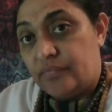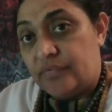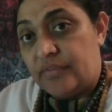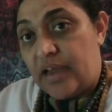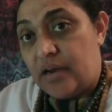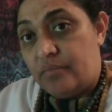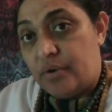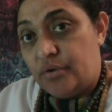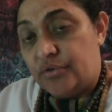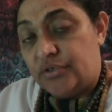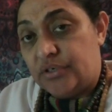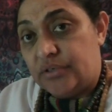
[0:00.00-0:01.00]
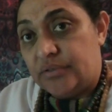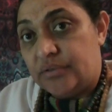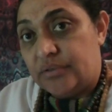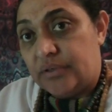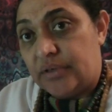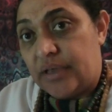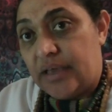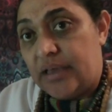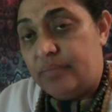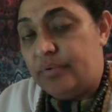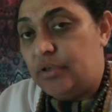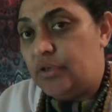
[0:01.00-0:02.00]
that emotion,
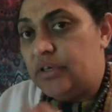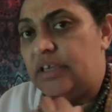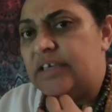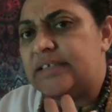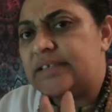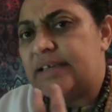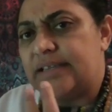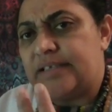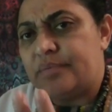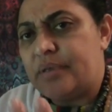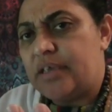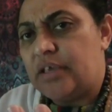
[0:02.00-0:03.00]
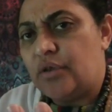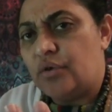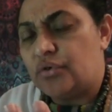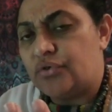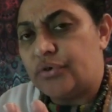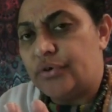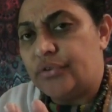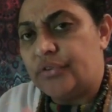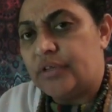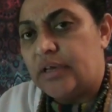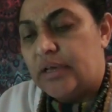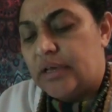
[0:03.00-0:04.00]
okay? But you need to start speaking your
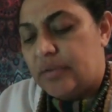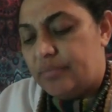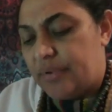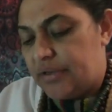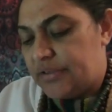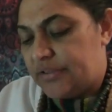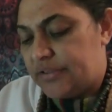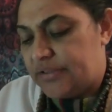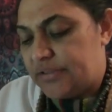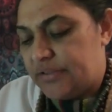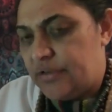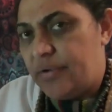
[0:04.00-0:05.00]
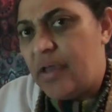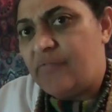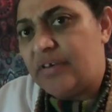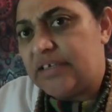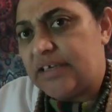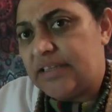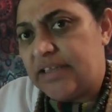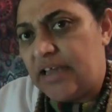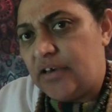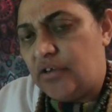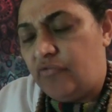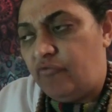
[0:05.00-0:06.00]
truth, because you haven't done
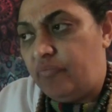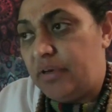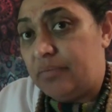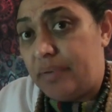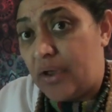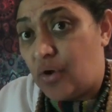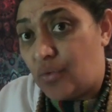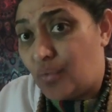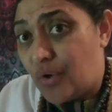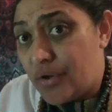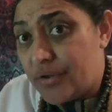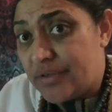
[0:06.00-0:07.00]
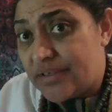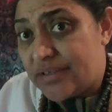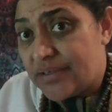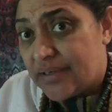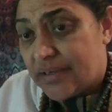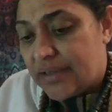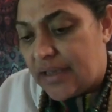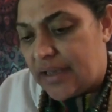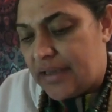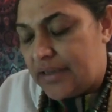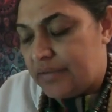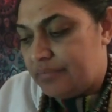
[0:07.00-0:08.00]
that. You've bitten back on words.
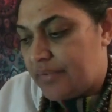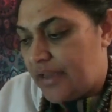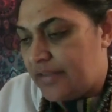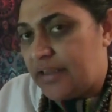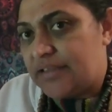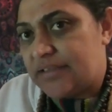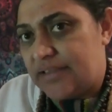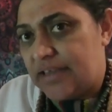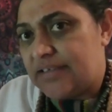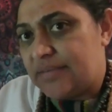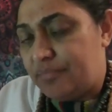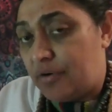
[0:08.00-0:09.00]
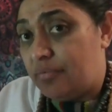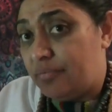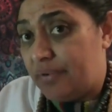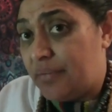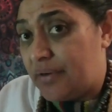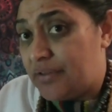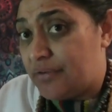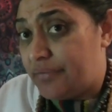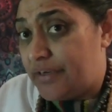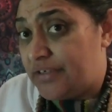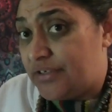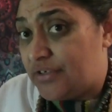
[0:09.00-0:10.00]
And that's probably one of the
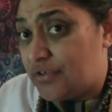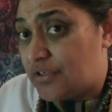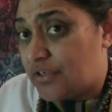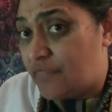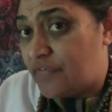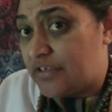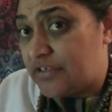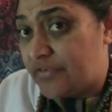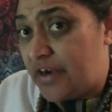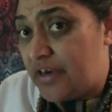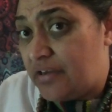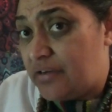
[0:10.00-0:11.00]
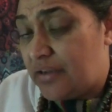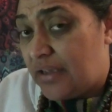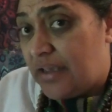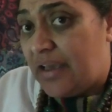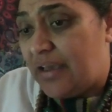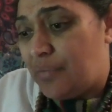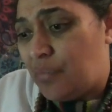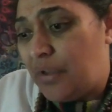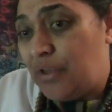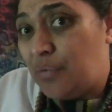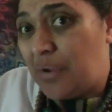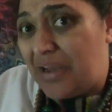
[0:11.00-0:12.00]
reasons you're so frustrated at
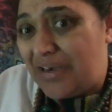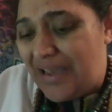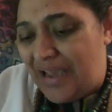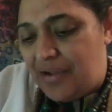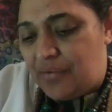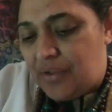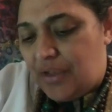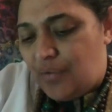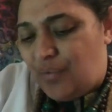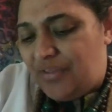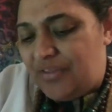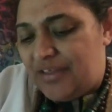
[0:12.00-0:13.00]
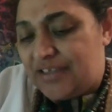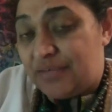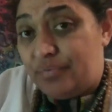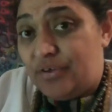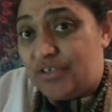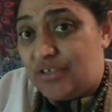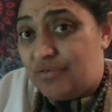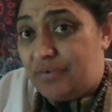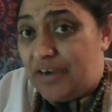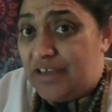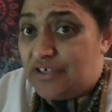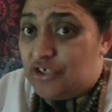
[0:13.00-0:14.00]
where you are now, whether that's a personal
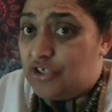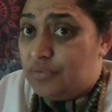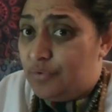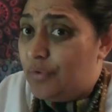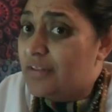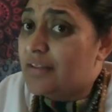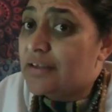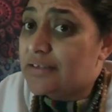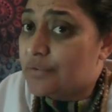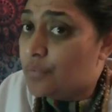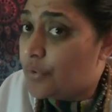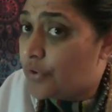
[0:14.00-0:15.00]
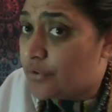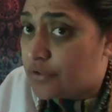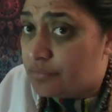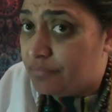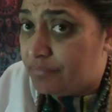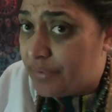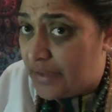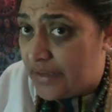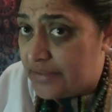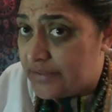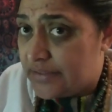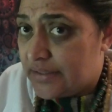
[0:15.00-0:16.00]
relationship or whether that's a
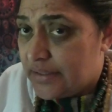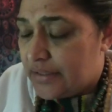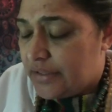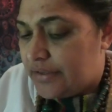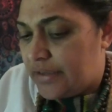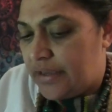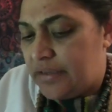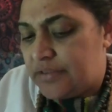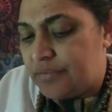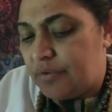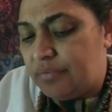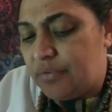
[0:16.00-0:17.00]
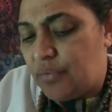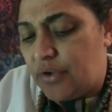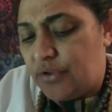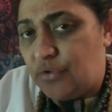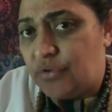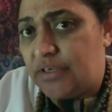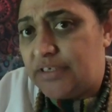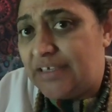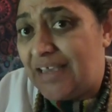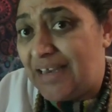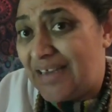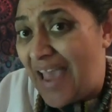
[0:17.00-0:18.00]
workplace. Okay, it's probably why you're looking to
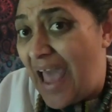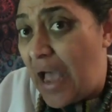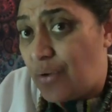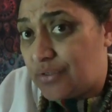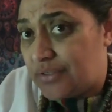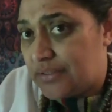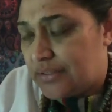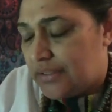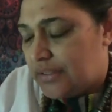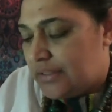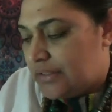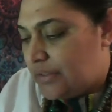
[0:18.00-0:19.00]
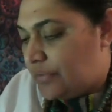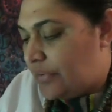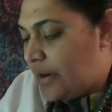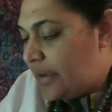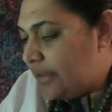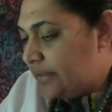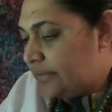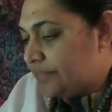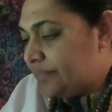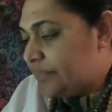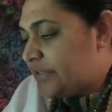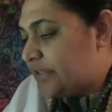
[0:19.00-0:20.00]
get out. All right.
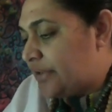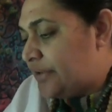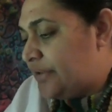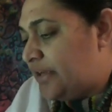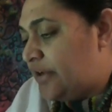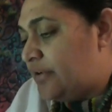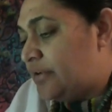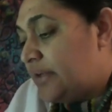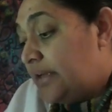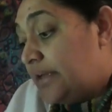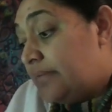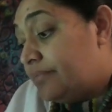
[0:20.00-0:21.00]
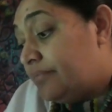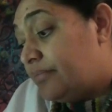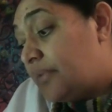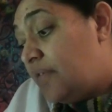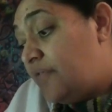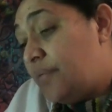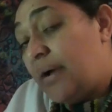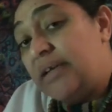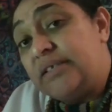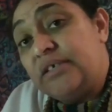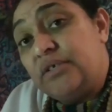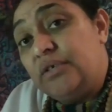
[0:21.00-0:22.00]
So, you know, if you
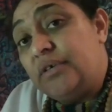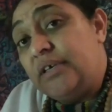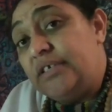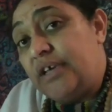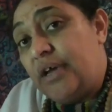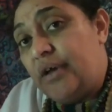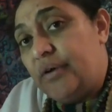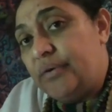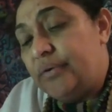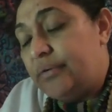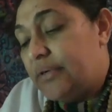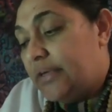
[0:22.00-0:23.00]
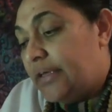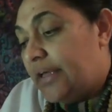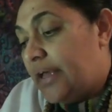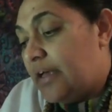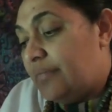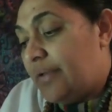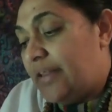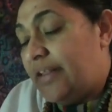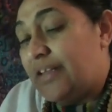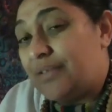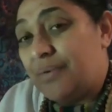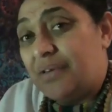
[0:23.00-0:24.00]
are still looking to go, and
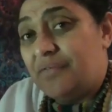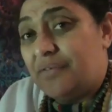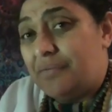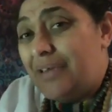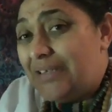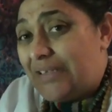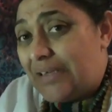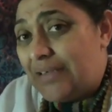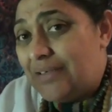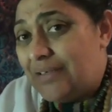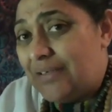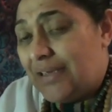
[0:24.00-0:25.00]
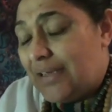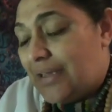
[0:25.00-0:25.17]
that's one of the reasons,